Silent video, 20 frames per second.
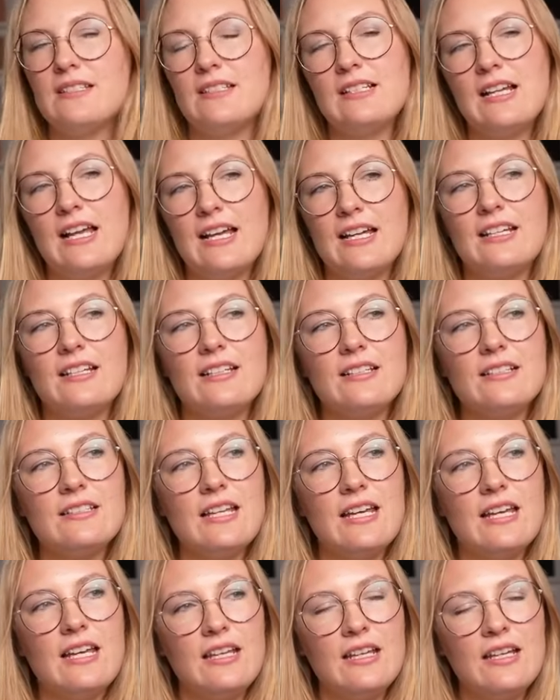it like
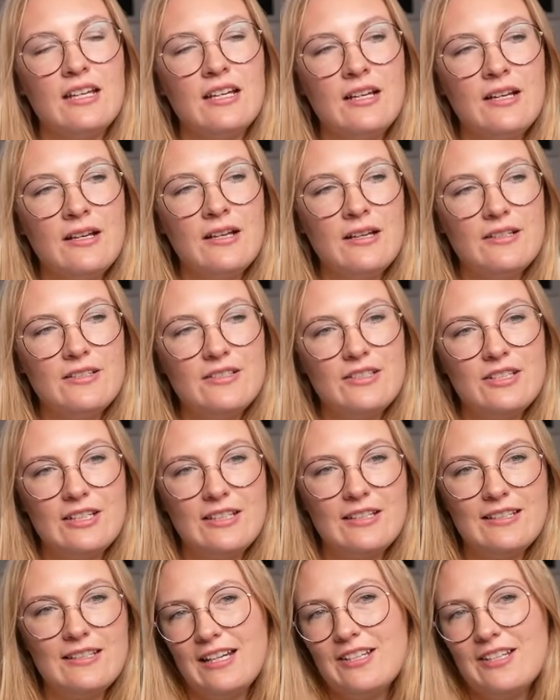they
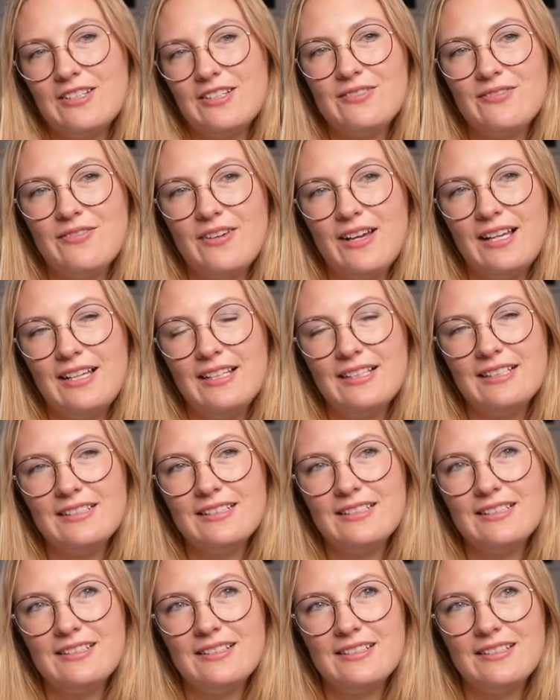they just
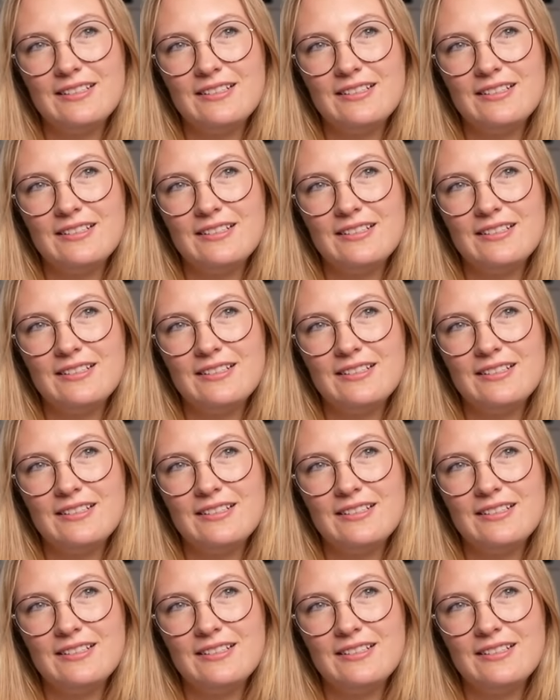felt